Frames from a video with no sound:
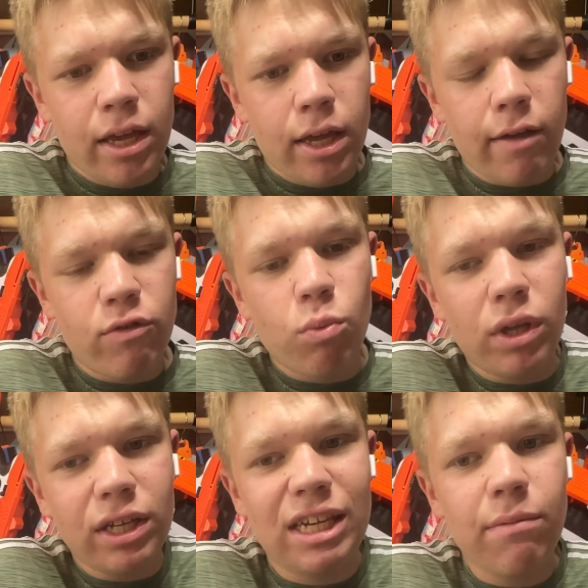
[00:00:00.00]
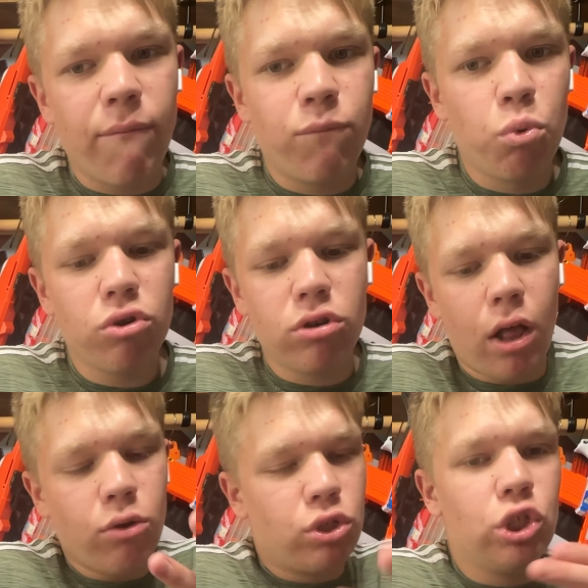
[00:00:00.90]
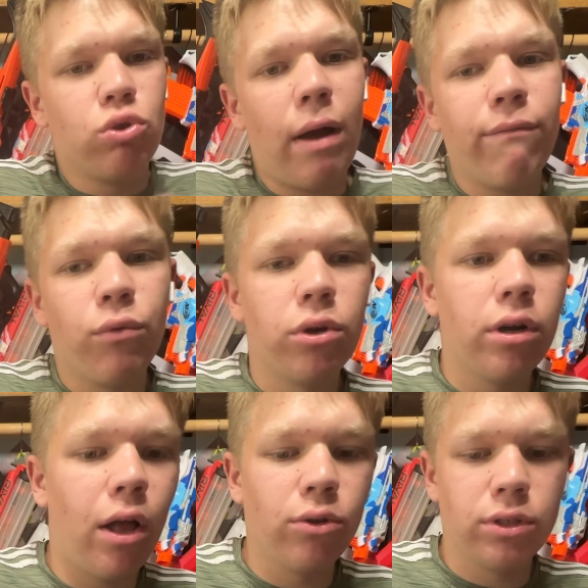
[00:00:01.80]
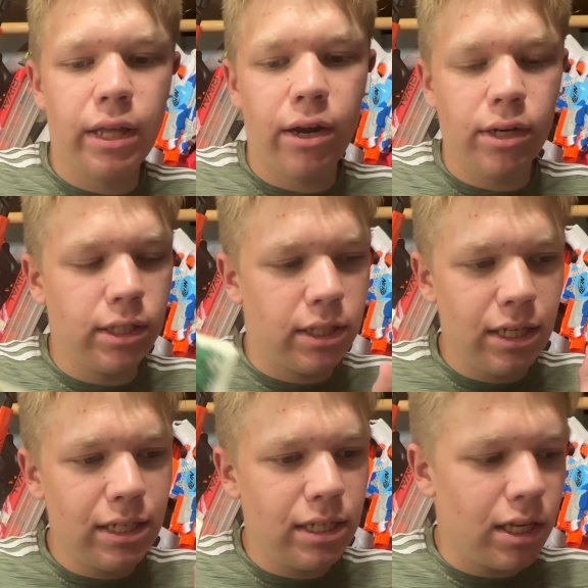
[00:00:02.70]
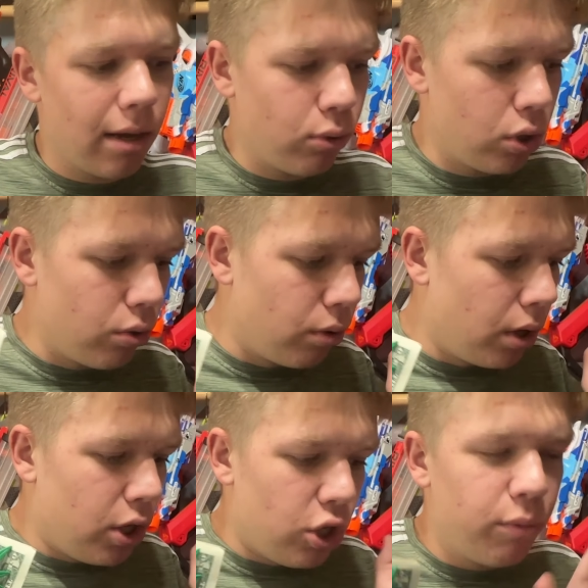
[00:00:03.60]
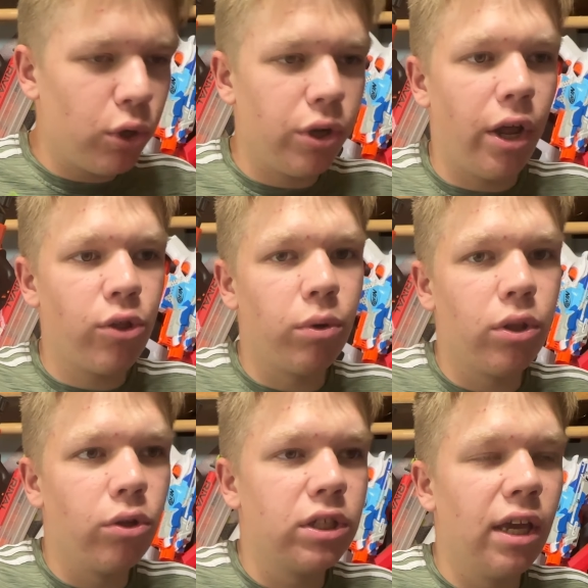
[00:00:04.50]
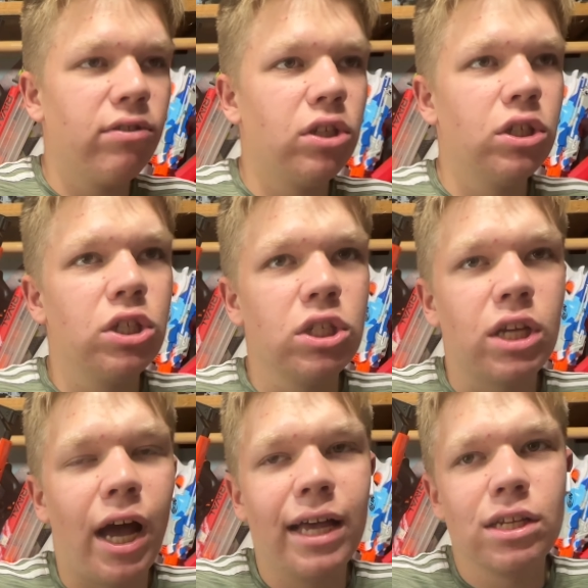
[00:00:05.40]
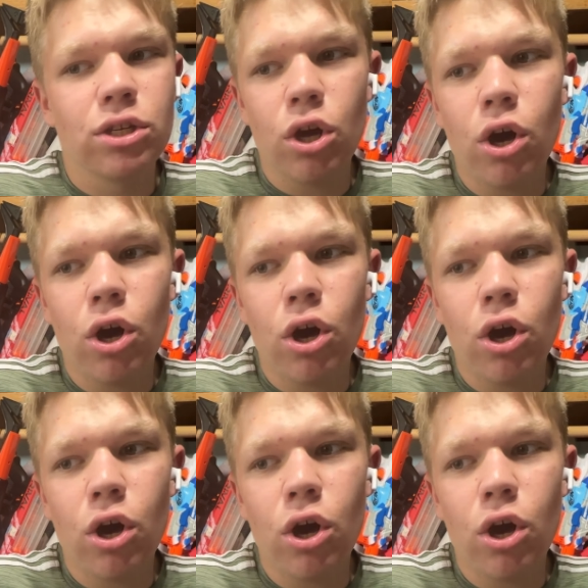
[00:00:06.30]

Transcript: If you're willing to give up $400, just drop $400 in there, and it's easy W. You build another one of those gifts to just disguise it as,